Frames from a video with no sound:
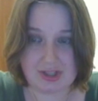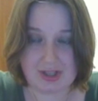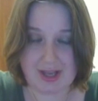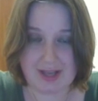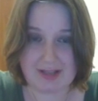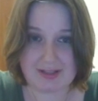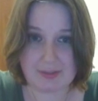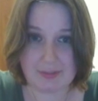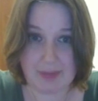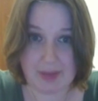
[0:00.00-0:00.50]

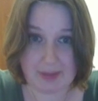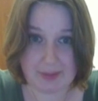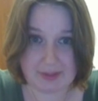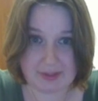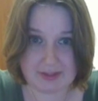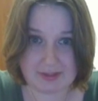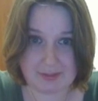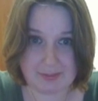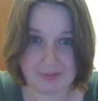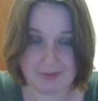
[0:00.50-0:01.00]
has a
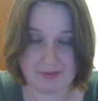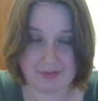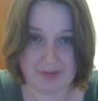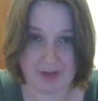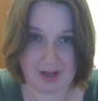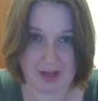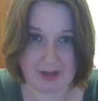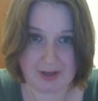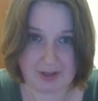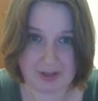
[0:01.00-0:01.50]
baptism of
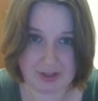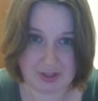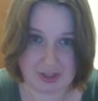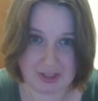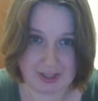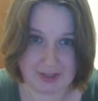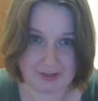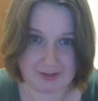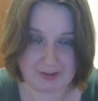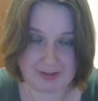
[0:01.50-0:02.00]
fire as
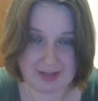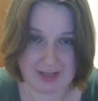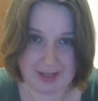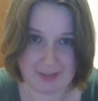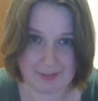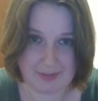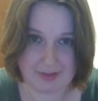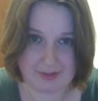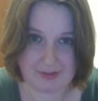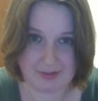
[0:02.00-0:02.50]
she enters the
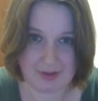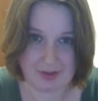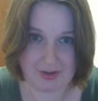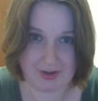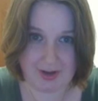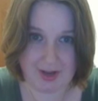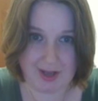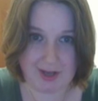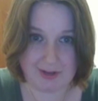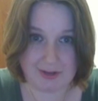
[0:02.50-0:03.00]

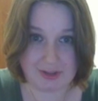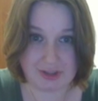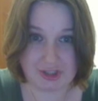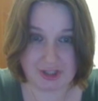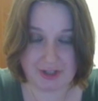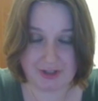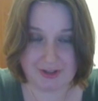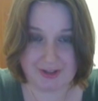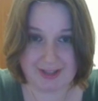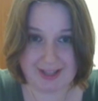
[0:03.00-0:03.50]
atmosphere, and her
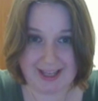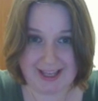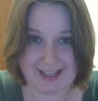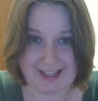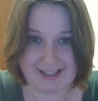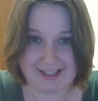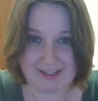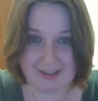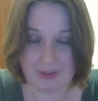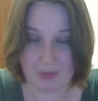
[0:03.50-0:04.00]
shuttle
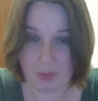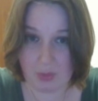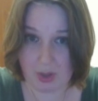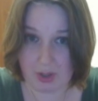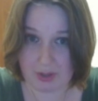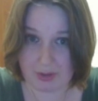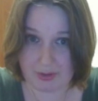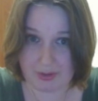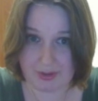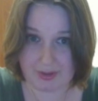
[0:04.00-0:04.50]
lands in the
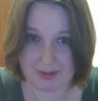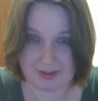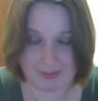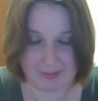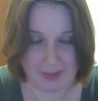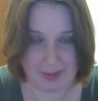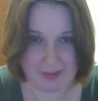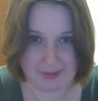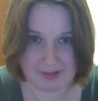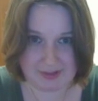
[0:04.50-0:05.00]
water, and it's a
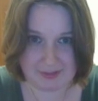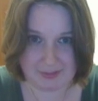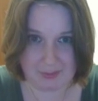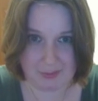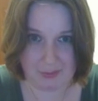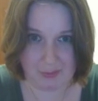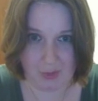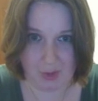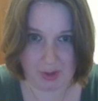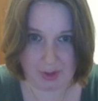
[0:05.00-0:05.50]
baptism
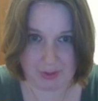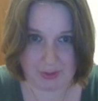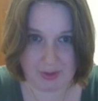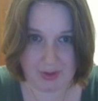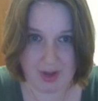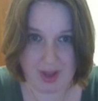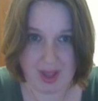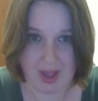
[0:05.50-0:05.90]
of water.